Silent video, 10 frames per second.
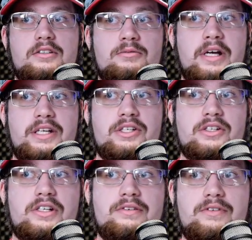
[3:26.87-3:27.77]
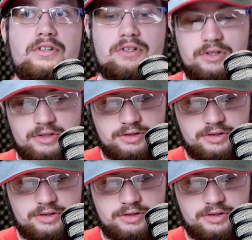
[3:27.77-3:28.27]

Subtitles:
a Ranger, if your